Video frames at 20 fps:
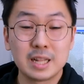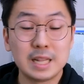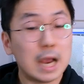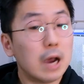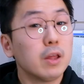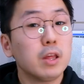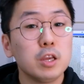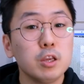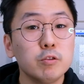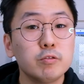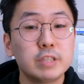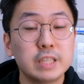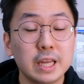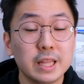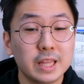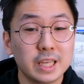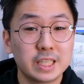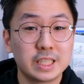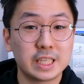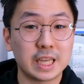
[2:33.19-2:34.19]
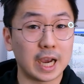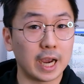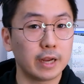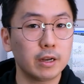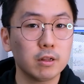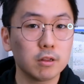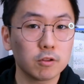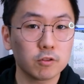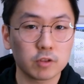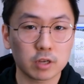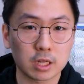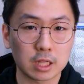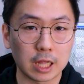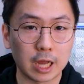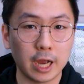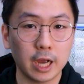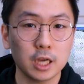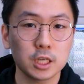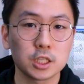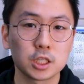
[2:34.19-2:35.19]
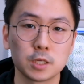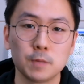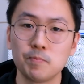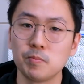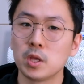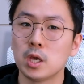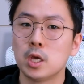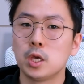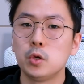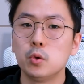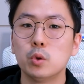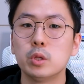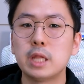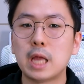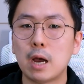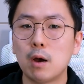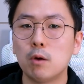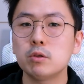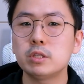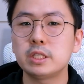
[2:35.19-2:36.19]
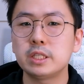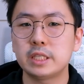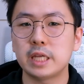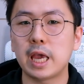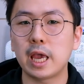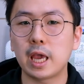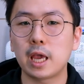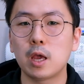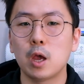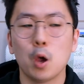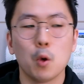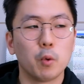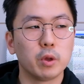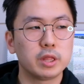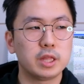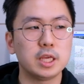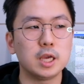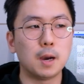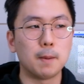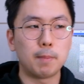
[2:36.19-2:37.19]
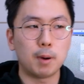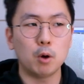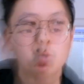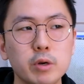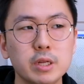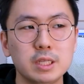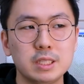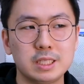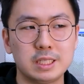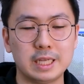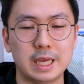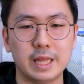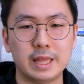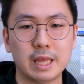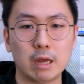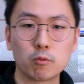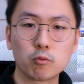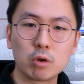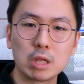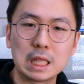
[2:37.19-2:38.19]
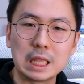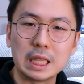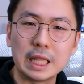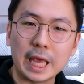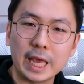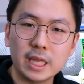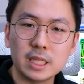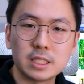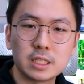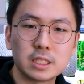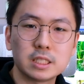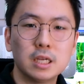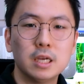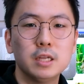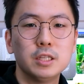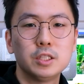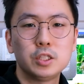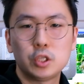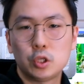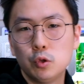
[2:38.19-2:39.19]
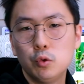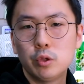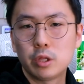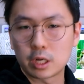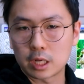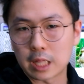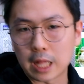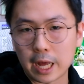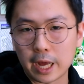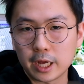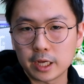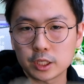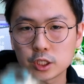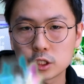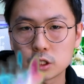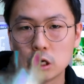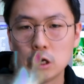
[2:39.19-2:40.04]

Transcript: Now that you've said the title of the clash, you will now say what the opponent said that relates to the clash.